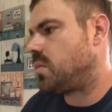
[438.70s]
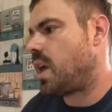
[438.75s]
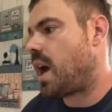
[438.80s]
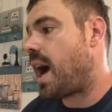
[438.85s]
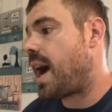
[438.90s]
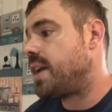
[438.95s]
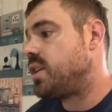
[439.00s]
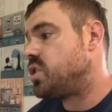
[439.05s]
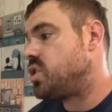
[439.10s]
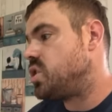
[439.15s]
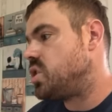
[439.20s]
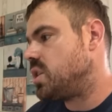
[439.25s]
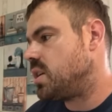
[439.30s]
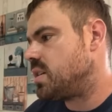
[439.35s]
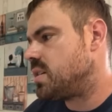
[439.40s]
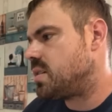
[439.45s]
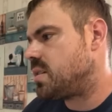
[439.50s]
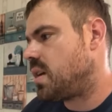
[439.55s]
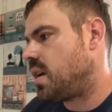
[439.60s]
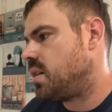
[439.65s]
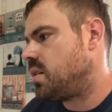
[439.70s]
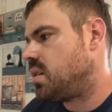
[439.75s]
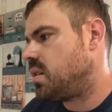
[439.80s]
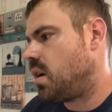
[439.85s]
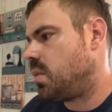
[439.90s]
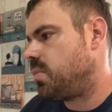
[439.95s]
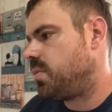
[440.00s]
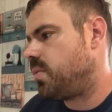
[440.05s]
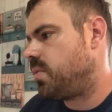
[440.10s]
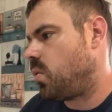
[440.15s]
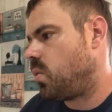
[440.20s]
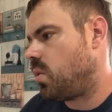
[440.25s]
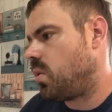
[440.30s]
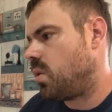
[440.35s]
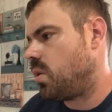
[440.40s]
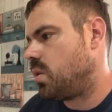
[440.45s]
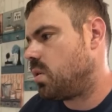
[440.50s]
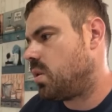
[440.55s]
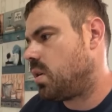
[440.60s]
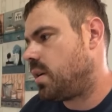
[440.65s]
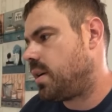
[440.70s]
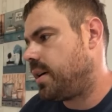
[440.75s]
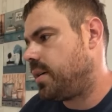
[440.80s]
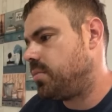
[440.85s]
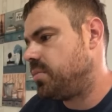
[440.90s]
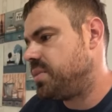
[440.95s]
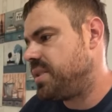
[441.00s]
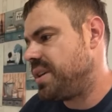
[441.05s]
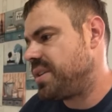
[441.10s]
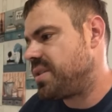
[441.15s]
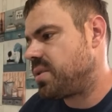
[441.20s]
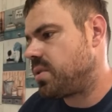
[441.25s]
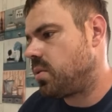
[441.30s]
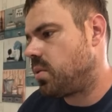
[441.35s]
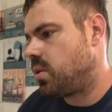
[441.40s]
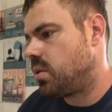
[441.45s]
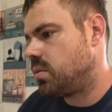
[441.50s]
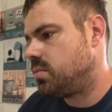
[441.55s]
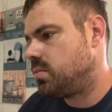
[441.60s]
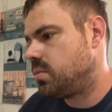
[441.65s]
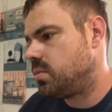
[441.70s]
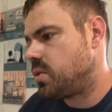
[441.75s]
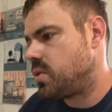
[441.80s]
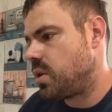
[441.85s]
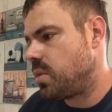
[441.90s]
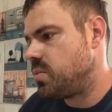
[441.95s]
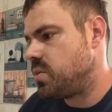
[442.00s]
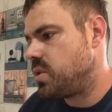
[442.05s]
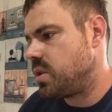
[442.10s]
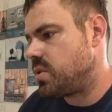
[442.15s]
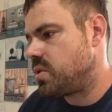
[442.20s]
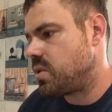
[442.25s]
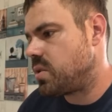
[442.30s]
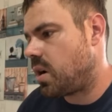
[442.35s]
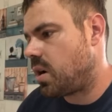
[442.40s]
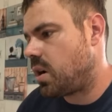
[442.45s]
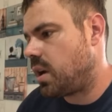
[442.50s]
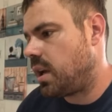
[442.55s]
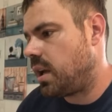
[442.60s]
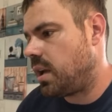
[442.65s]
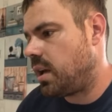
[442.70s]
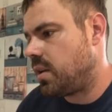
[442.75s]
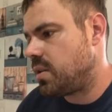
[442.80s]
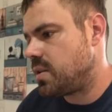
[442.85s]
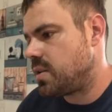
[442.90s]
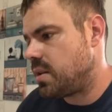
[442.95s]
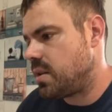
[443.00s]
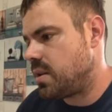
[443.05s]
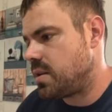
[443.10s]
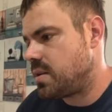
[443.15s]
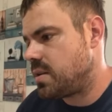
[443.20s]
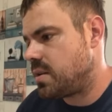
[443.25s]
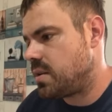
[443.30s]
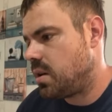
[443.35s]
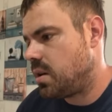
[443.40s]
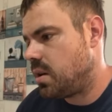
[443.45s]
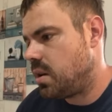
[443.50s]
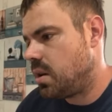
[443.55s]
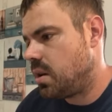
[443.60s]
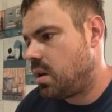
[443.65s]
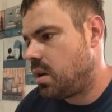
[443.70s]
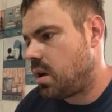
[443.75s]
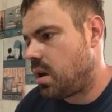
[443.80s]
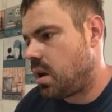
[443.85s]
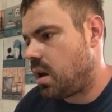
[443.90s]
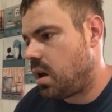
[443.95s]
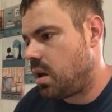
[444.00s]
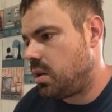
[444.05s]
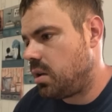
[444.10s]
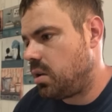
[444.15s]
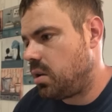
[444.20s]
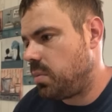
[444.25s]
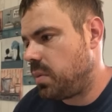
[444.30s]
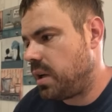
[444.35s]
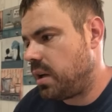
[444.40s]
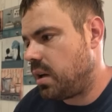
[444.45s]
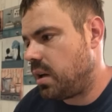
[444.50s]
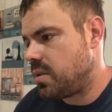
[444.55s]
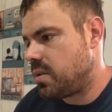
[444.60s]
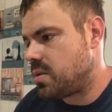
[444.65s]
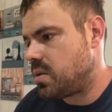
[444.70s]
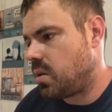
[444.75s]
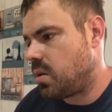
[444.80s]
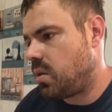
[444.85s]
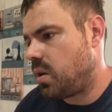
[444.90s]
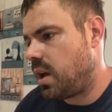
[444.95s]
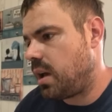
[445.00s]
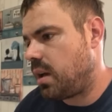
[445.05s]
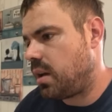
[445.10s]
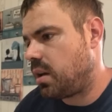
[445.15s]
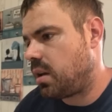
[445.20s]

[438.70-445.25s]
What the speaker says: I just signed up for Discord, so I'm just starting to get into this a little bit, and so